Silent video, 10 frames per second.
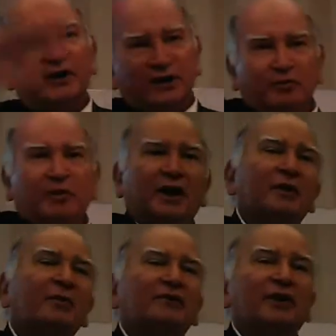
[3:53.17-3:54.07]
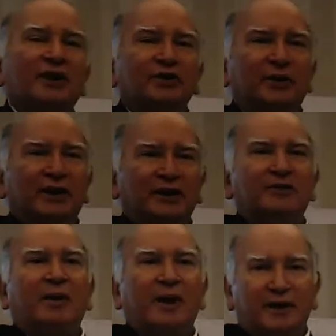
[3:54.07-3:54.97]
to become a well-educated
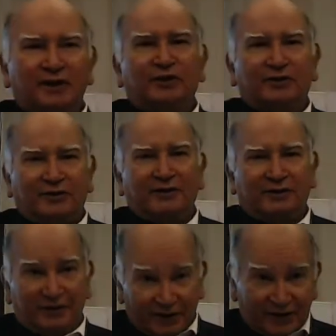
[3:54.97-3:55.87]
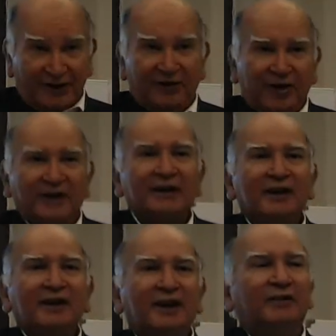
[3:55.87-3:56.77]
man is still right.
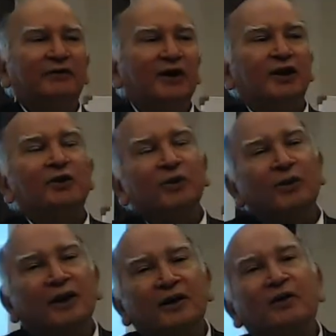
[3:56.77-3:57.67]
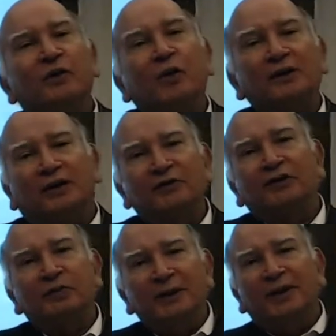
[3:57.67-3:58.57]
And we need to look at what it
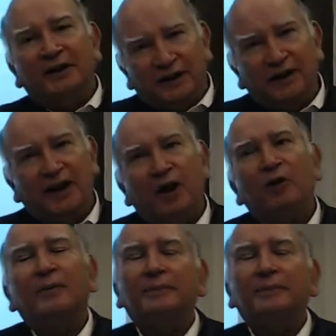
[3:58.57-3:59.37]
would be now.